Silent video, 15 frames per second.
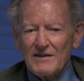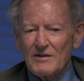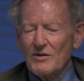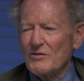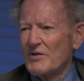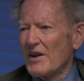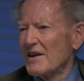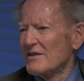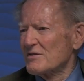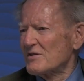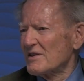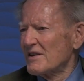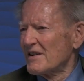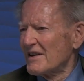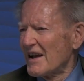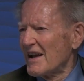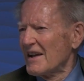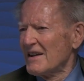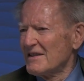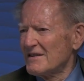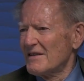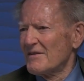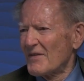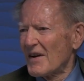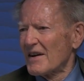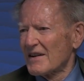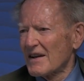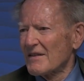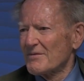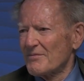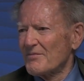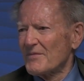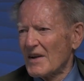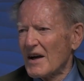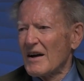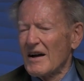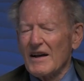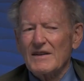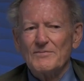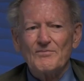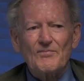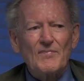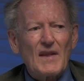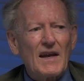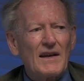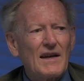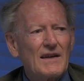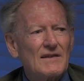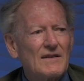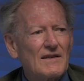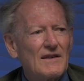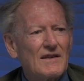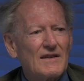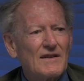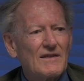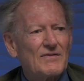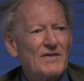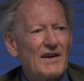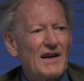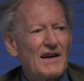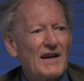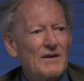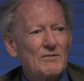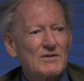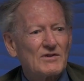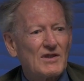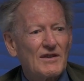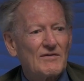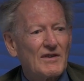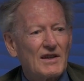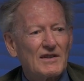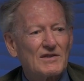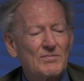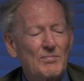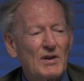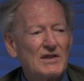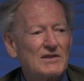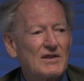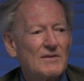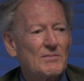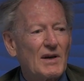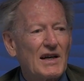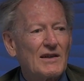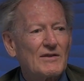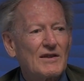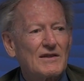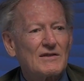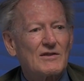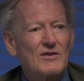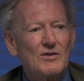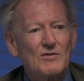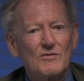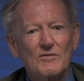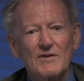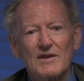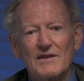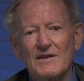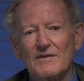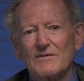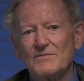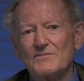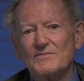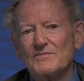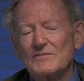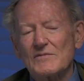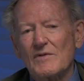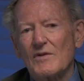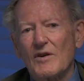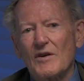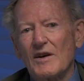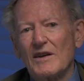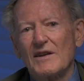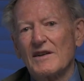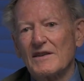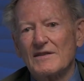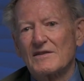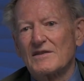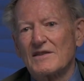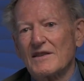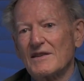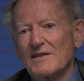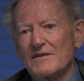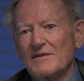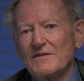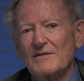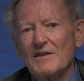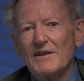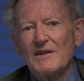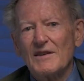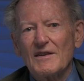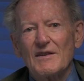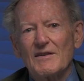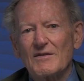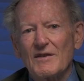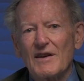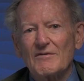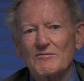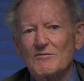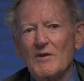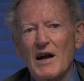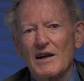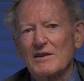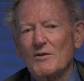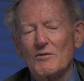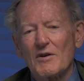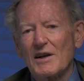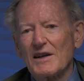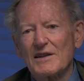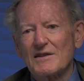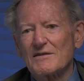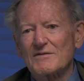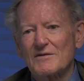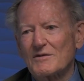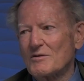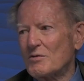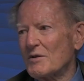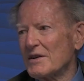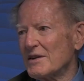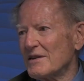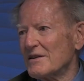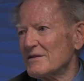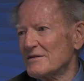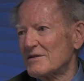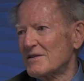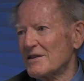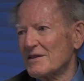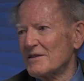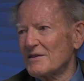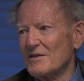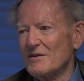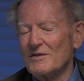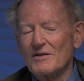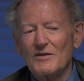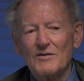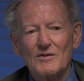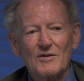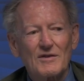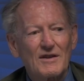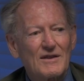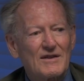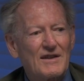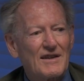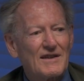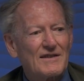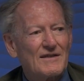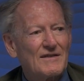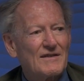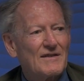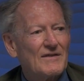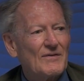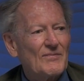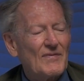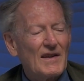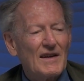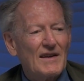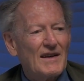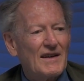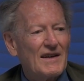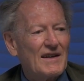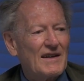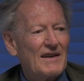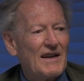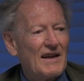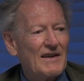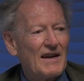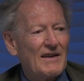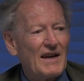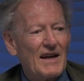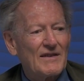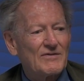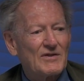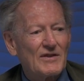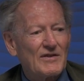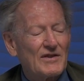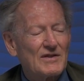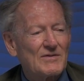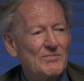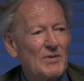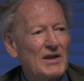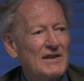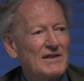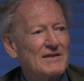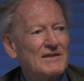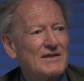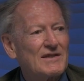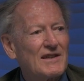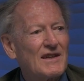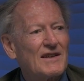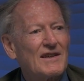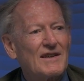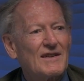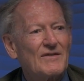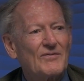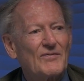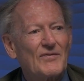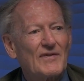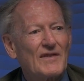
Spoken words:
2008? Nine. And I was giving a speech about it to audience in Rockaway, Queens in New York. And after the speech, a